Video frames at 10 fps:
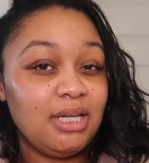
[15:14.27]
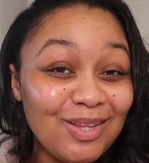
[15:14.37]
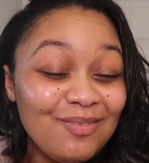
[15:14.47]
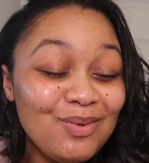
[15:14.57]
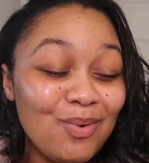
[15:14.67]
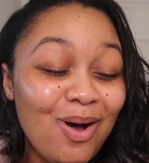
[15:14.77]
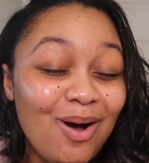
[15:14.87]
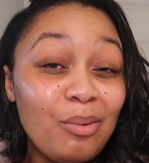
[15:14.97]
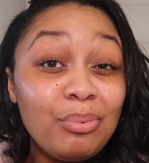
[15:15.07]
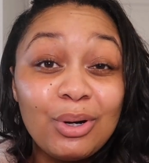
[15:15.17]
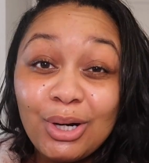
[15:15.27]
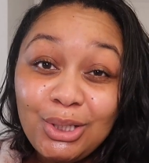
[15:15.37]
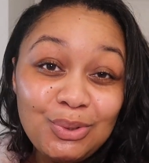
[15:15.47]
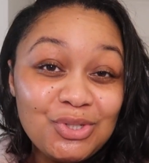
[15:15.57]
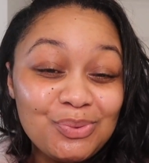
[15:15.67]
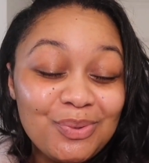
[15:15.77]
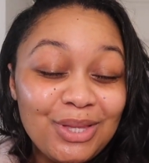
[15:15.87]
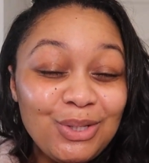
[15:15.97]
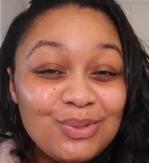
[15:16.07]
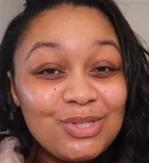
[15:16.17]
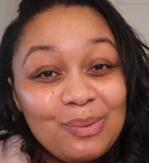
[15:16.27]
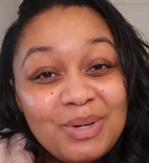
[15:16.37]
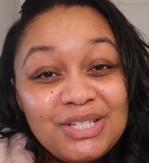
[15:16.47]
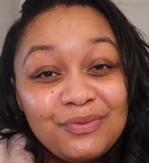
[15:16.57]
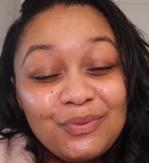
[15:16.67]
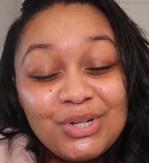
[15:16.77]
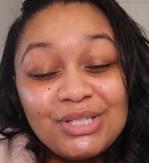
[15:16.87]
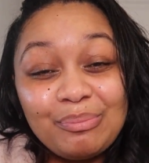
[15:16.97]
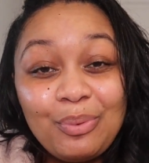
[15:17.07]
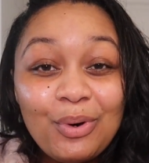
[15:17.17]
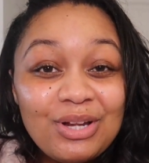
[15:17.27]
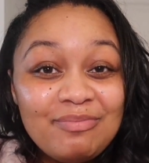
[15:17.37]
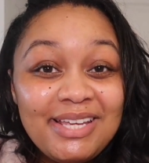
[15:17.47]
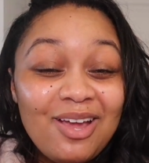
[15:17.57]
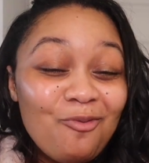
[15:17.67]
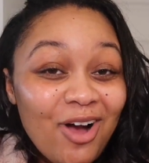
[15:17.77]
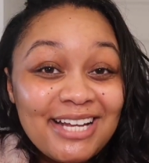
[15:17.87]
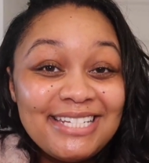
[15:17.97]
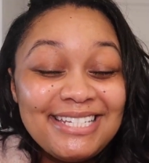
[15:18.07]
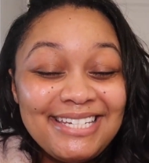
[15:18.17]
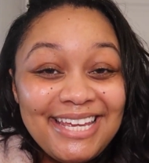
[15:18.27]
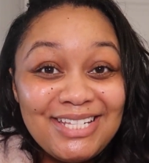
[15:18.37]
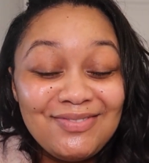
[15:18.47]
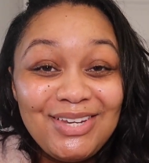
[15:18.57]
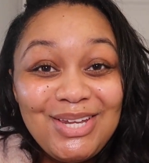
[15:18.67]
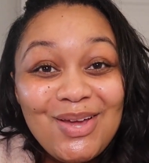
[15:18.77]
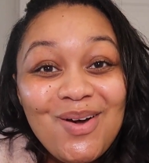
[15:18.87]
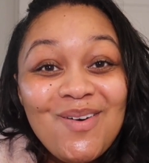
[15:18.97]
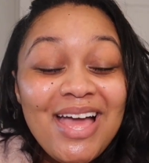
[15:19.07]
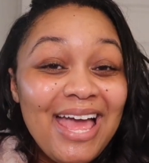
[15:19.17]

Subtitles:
I love you all per usual. Thank you so much for supporting me and watching today's video.